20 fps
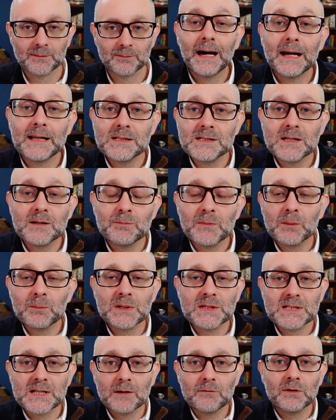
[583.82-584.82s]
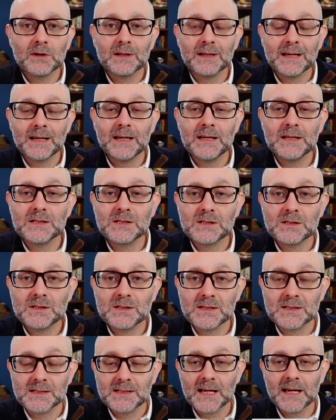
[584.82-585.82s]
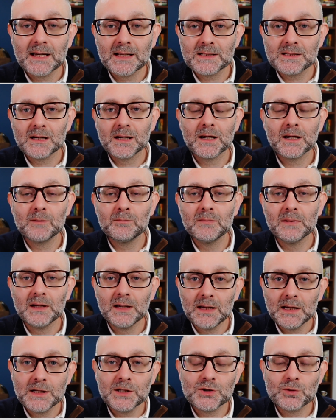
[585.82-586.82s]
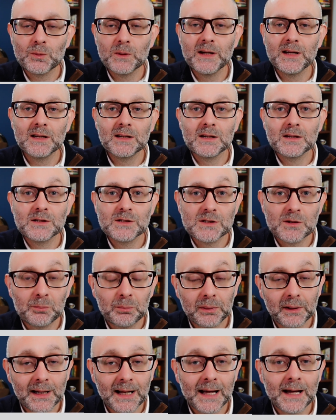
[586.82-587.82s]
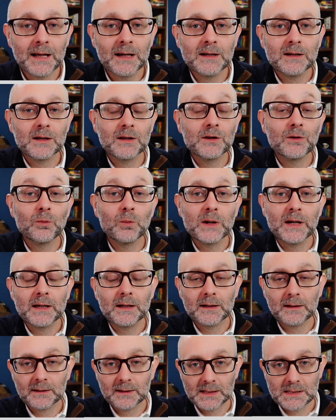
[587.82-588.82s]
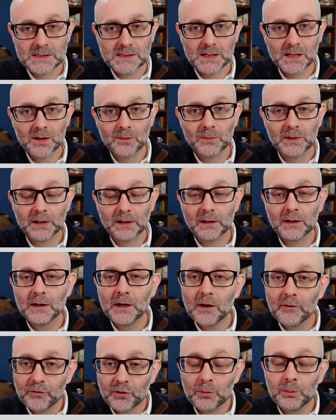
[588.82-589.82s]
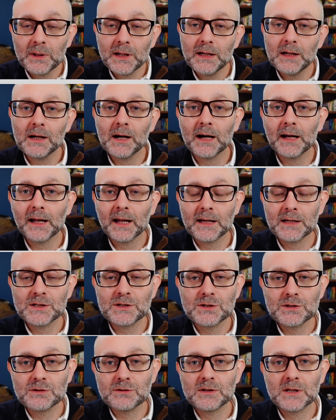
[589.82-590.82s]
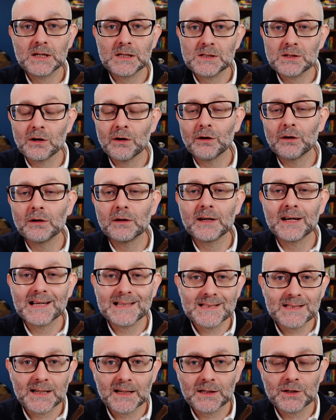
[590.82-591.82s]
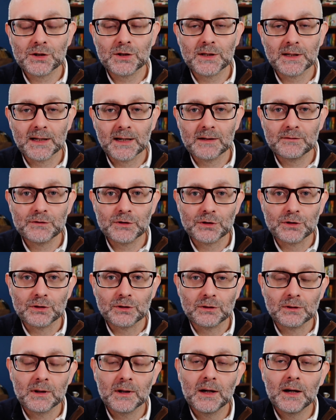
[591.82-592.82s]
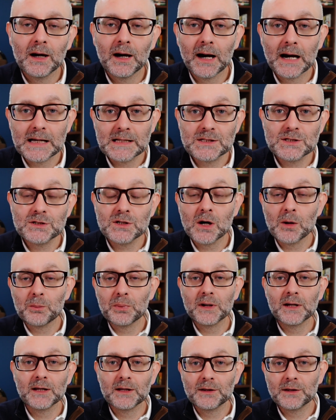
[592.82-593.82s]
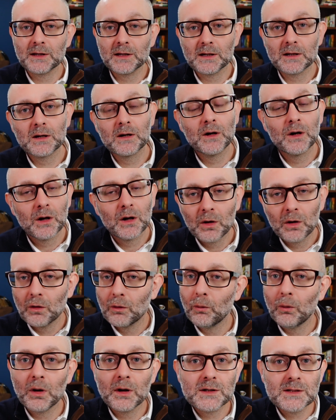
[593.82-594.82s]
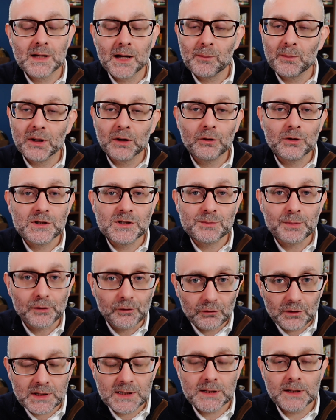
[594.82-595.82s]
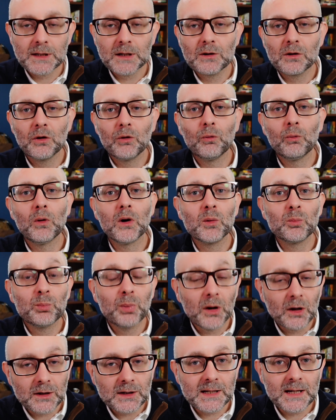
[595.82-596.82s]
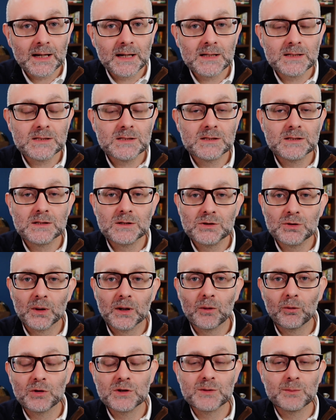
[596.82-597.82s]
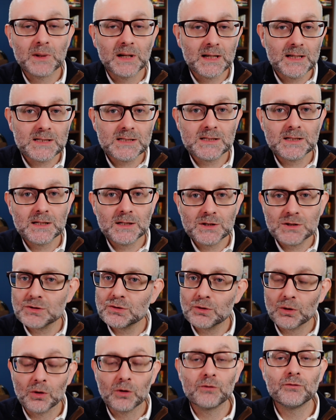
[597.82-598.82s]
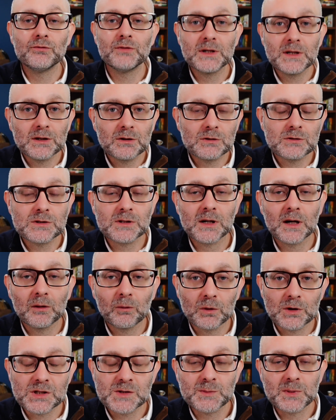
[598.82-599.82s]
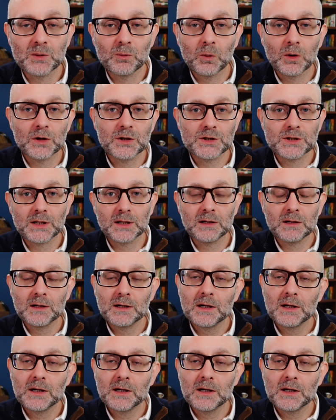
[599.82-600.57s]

And tip number 7 is to take time each week to plan the week that's coming. For me, I like to do this on a Saturday afternoon. I stop and I think, what am I going to be reading? what podcasts do I want to be listening to or videos I want to be watching.